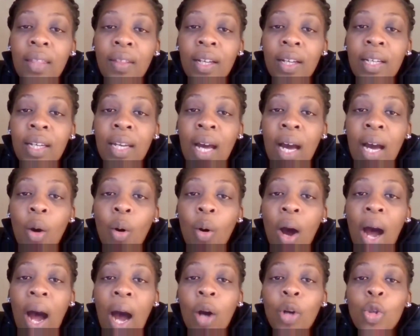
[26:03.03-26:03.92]
that now,
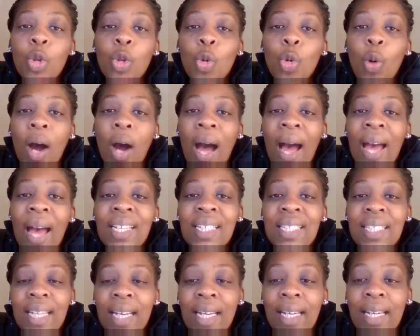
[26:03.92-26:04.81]
how do I
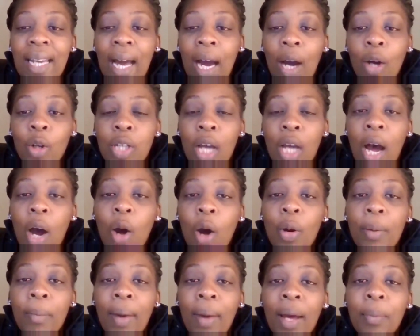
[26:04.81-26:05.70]
stand out? How
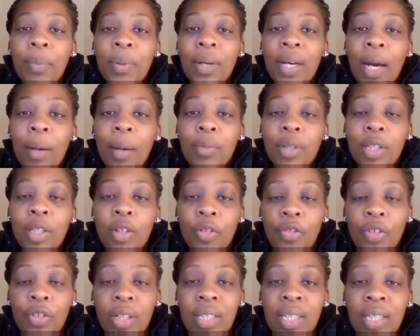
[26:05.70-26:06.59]
am I become
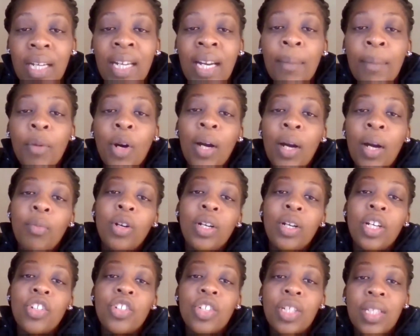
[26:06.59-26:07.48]
different? And I'm
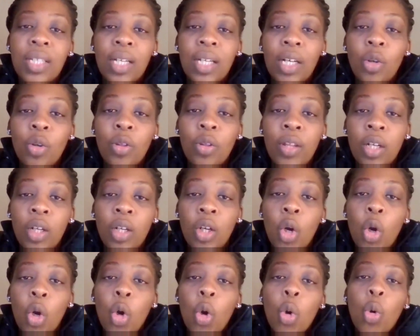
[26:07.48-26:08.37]
going to just tell you that
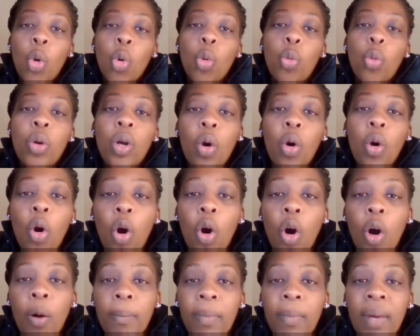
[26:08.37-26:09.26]
we
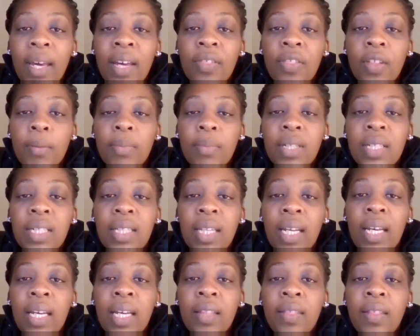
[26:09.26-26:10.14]
all make the
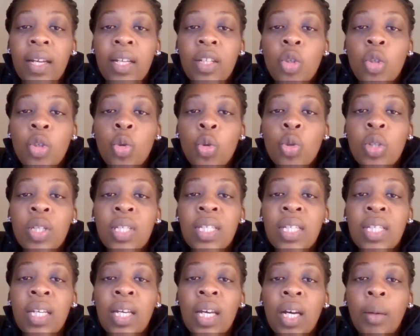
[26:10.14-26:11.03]
mistake that you
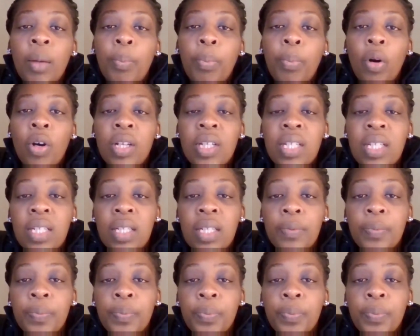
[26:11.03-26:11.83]
see a boss